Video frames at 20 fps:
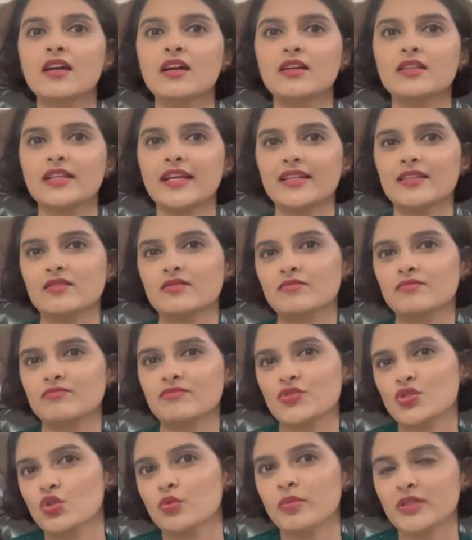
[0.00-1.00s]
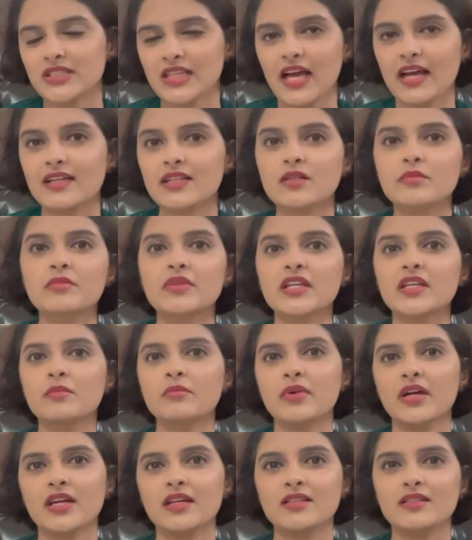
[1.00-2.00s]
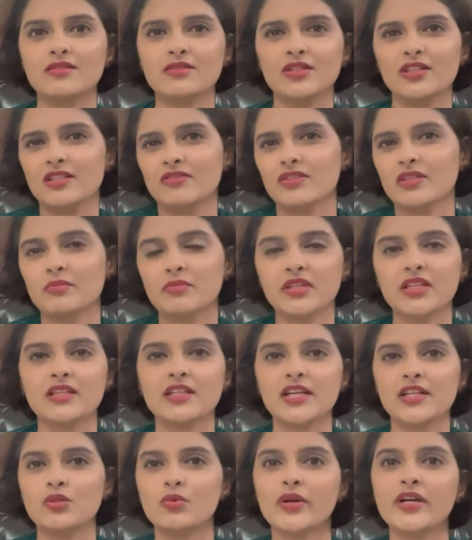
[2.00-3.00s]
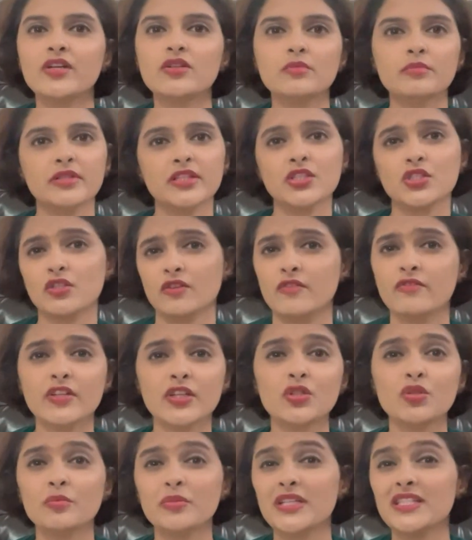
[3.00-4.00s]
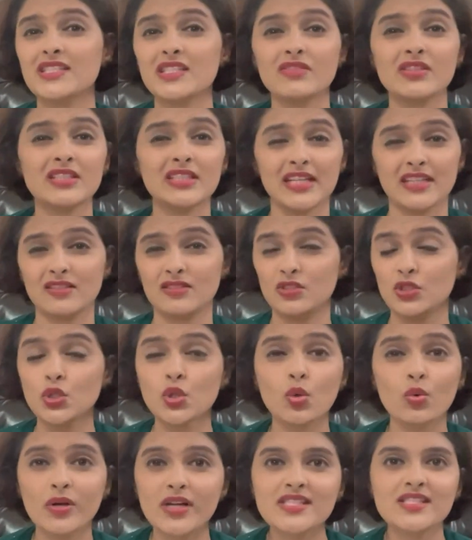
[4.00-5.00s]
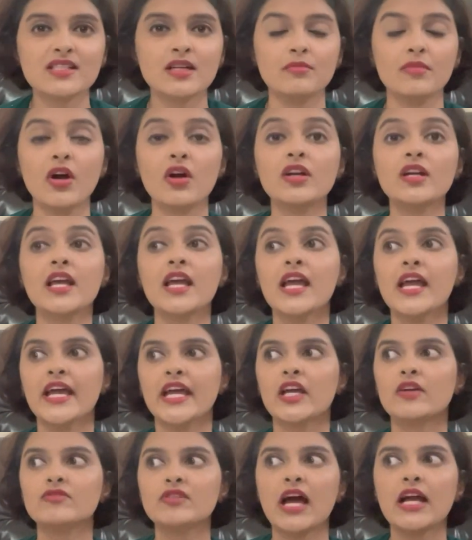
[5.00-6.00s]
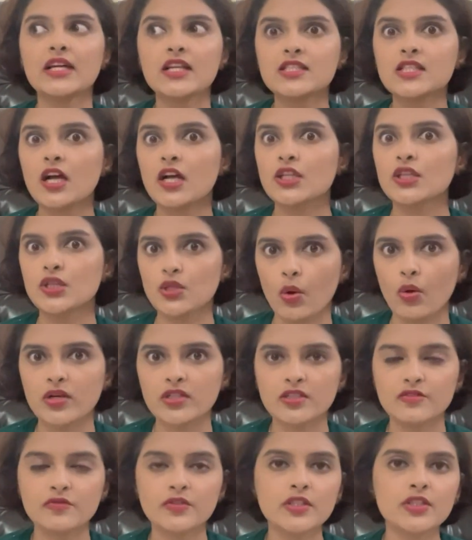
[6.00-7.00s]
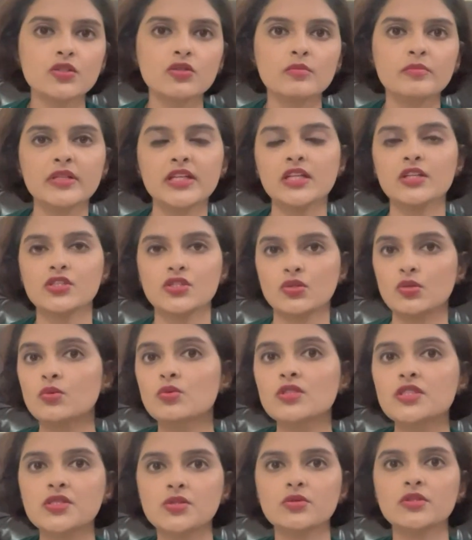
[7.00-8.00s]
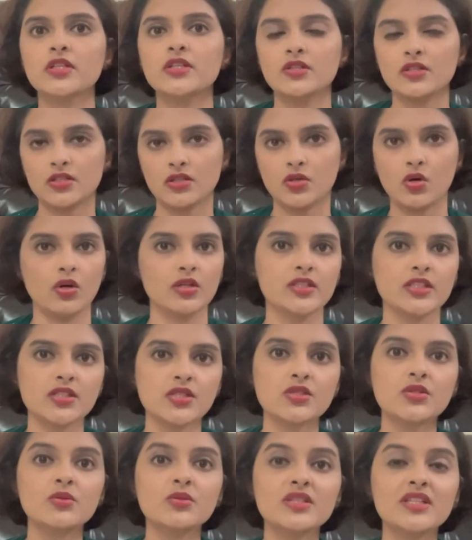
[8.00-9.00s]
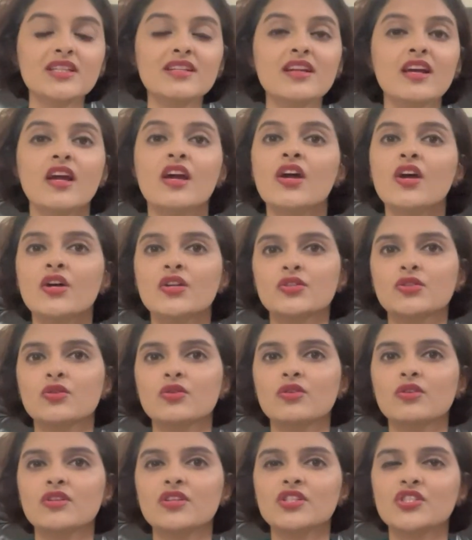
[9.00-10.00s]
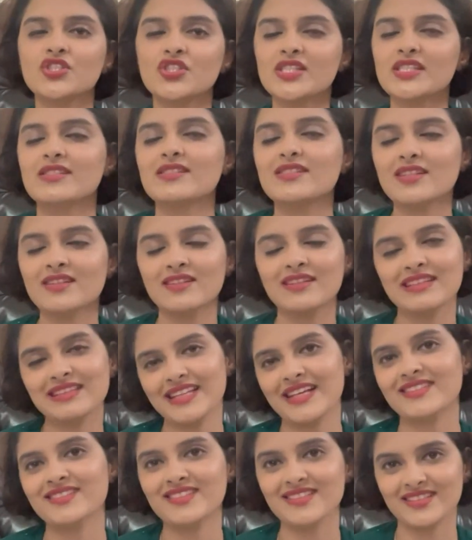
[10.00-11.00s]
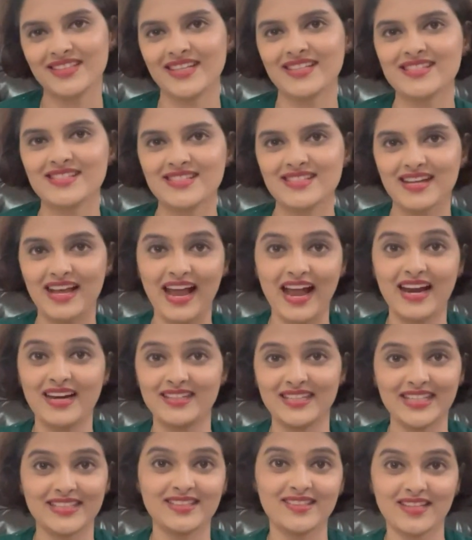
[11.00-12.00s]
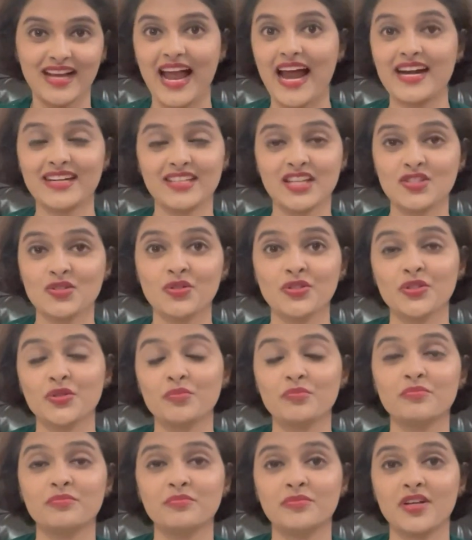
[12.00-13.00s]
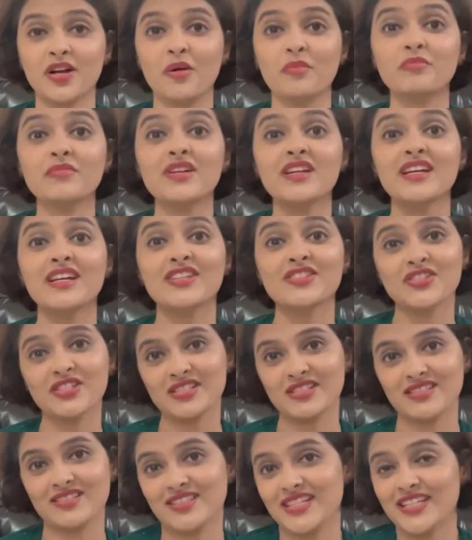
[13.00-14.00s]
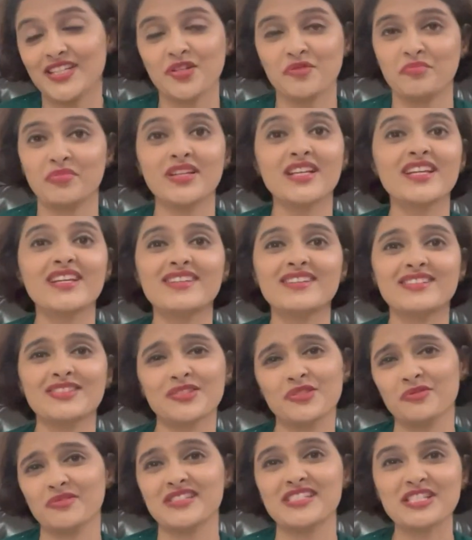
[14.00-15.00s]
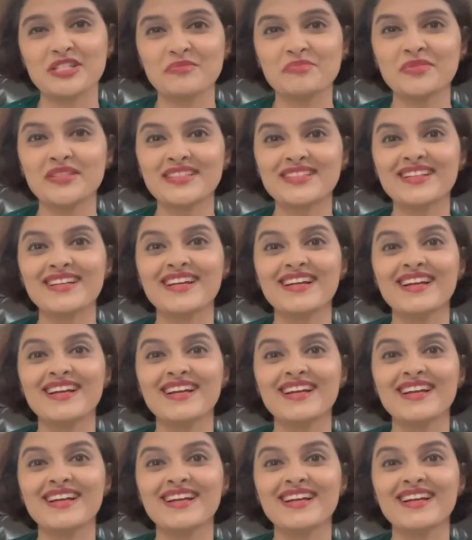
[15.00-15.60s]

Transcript: like super thank me by giving me like 20 rupees to 50 rupees, even like lowest amount. If that is a lot for you being a school student or a college student, so just let the next ad, like the ad that's going to come, just let it play, don't skip it.